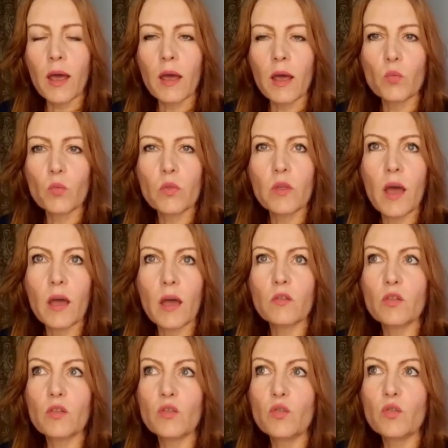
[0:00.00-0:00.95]
And with
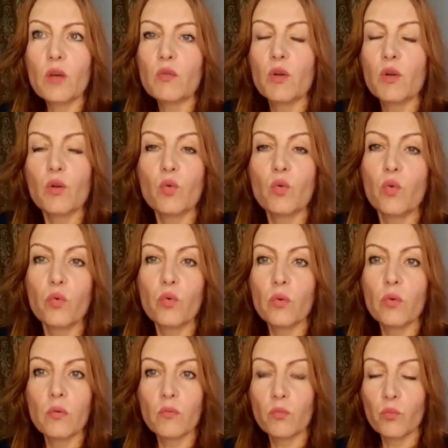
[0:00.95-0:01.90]
actors, you never
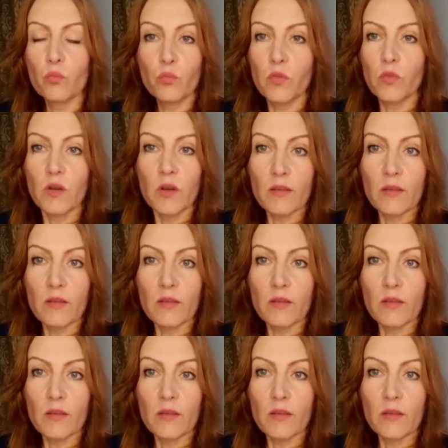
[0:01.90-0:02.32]
know the